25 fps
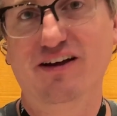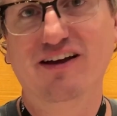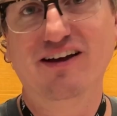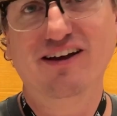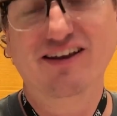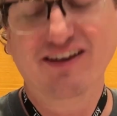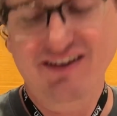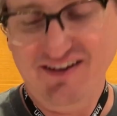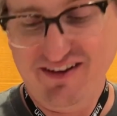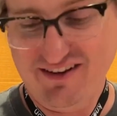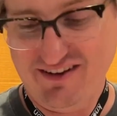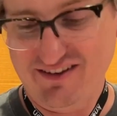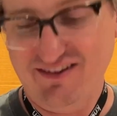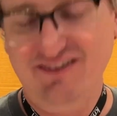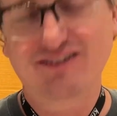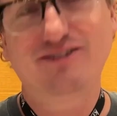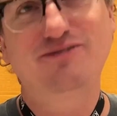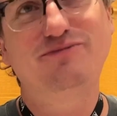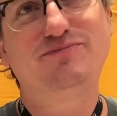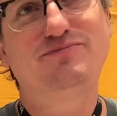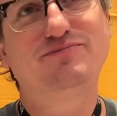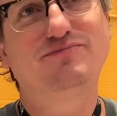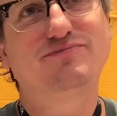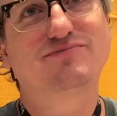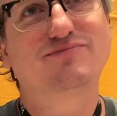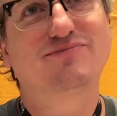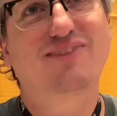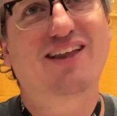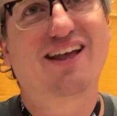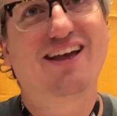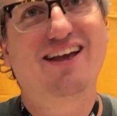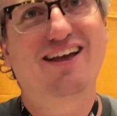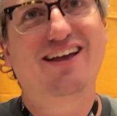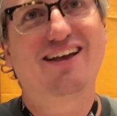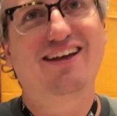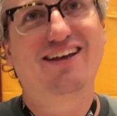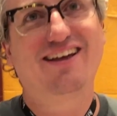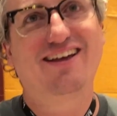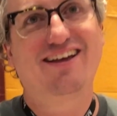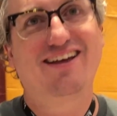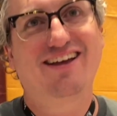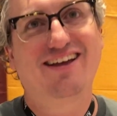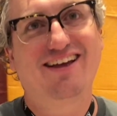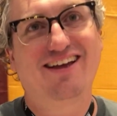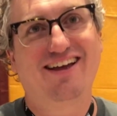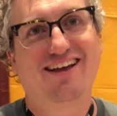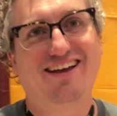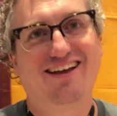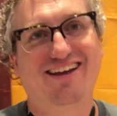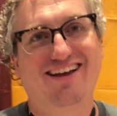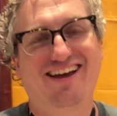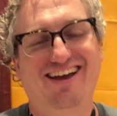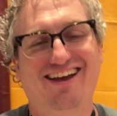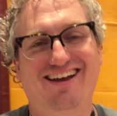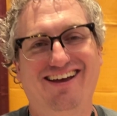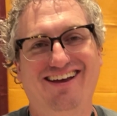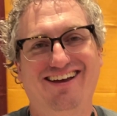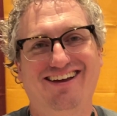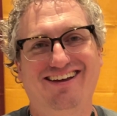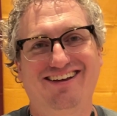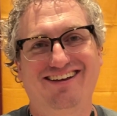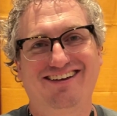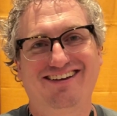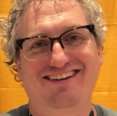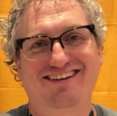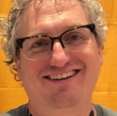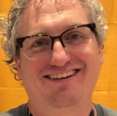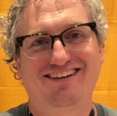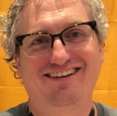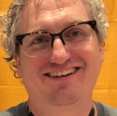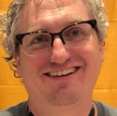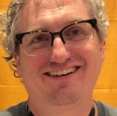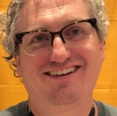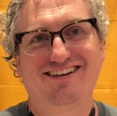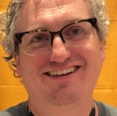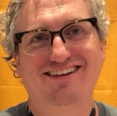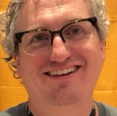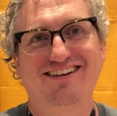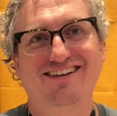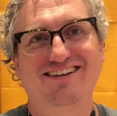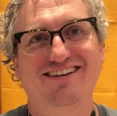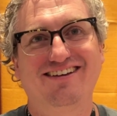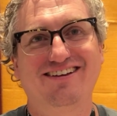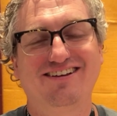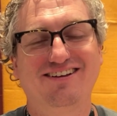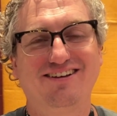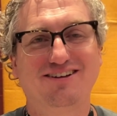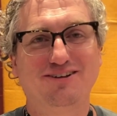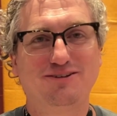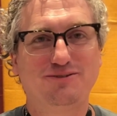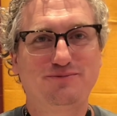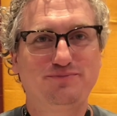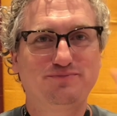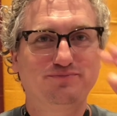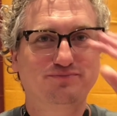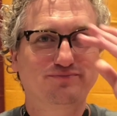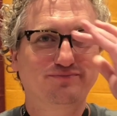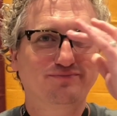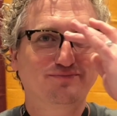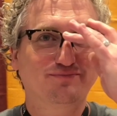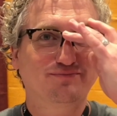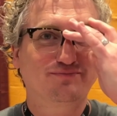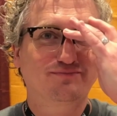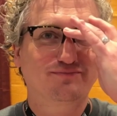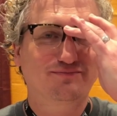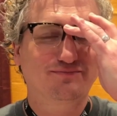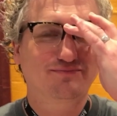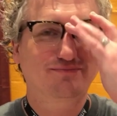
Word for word: Yeah, I was just talking to someone this morning about because people come to Knobcon and they bring